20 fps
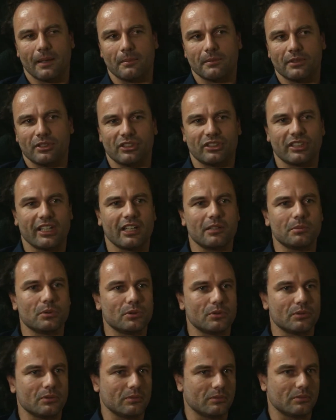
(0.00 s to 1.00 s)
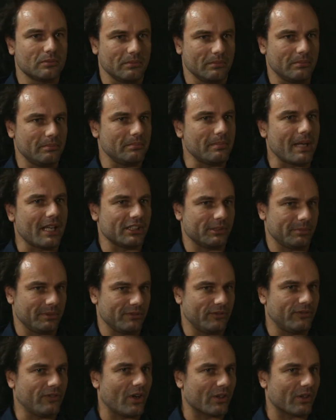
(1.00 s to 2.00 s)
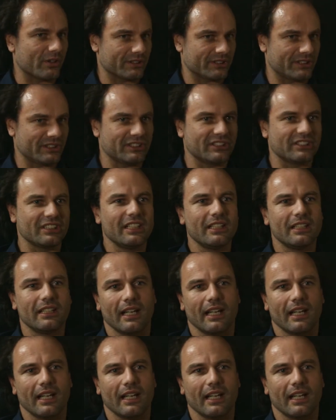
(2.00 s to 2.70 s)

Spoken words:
sustainable management of forests.